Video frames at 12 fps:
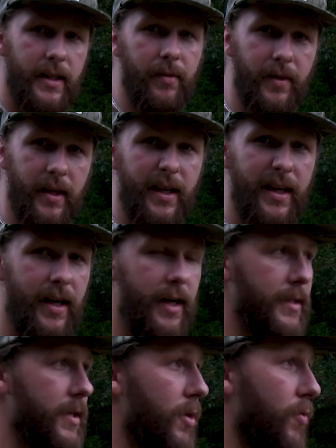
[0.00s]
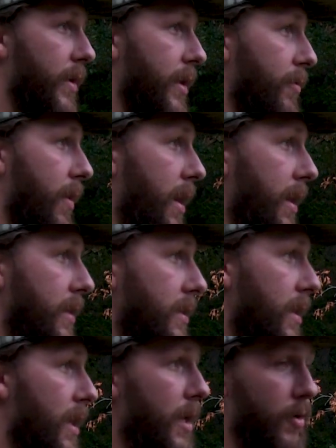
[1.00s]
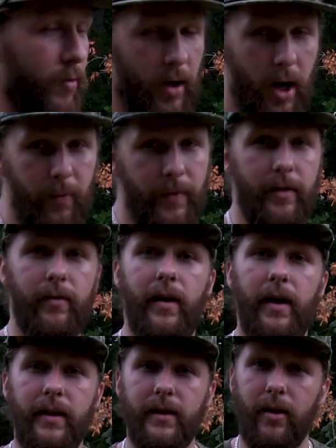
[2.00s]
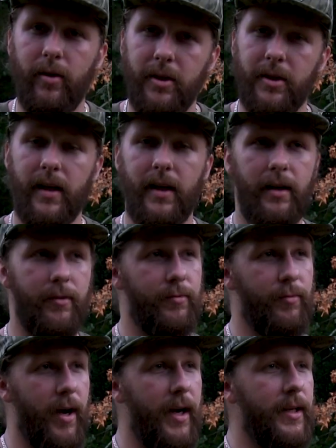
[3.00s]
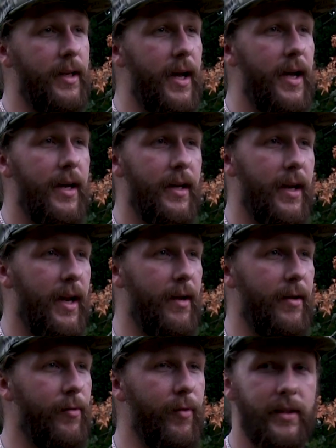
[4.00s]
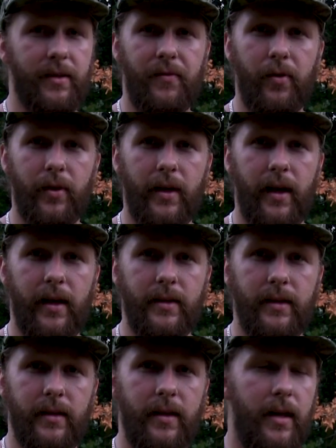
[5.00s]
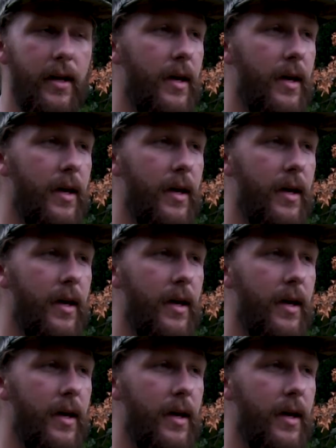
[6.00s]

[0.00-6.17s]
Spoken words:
something to get into when it rains. We're hoping it rains. The only chance, it rained today and it wasn't forecasted.